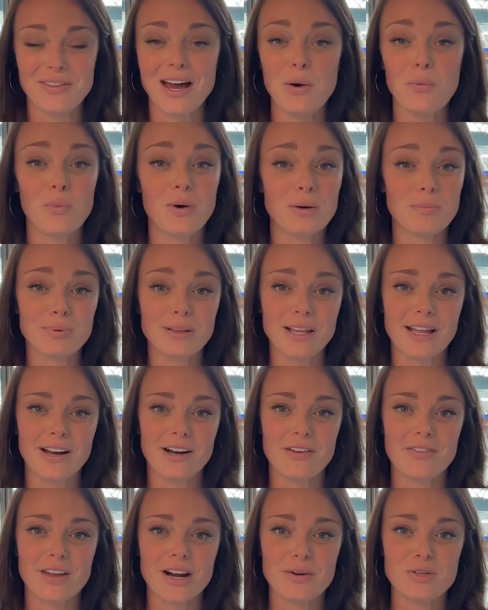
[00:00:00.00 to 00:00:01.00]
That one
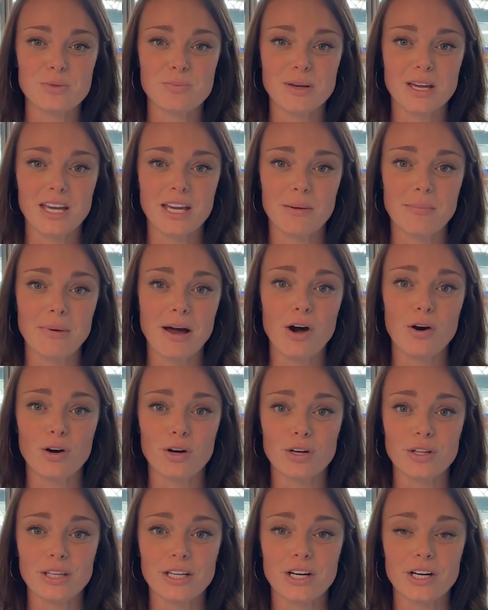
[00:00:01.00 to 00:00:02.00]
player that I was speaking about
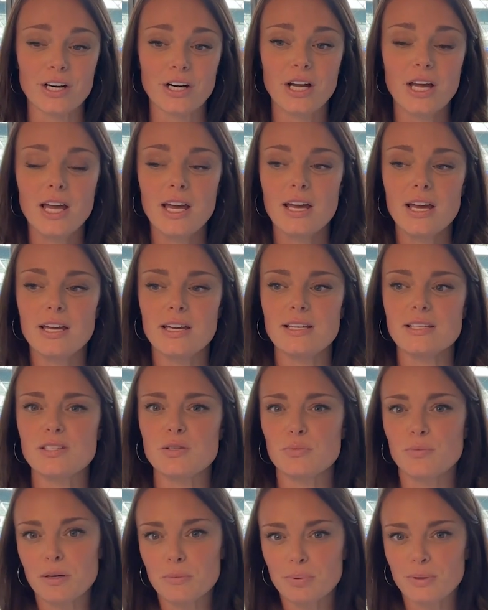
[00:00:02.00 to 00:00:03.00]
earlier, he's
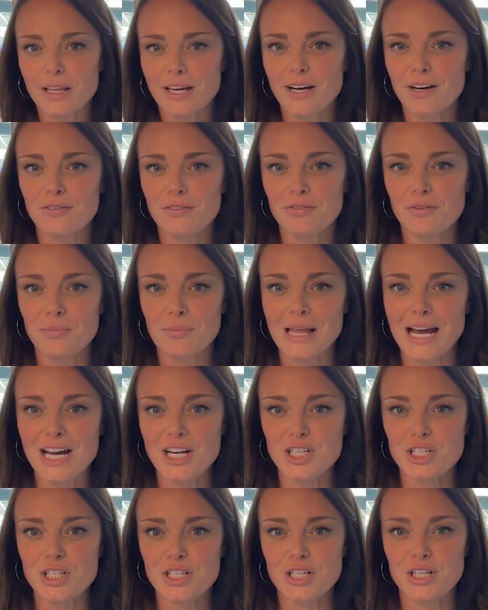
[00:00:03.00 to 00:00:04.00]
the one player from
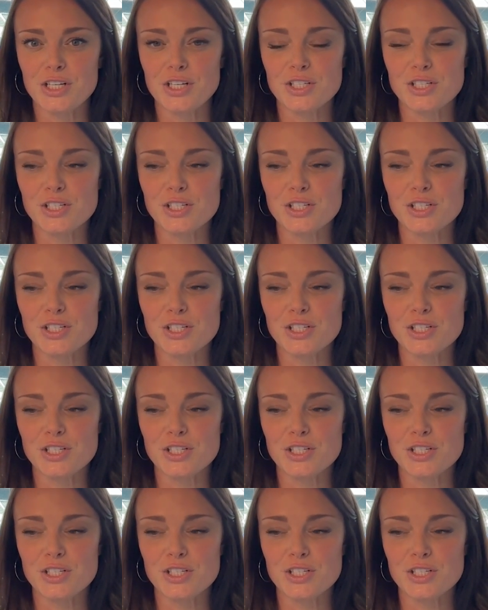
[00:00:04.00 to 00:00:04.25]
last year.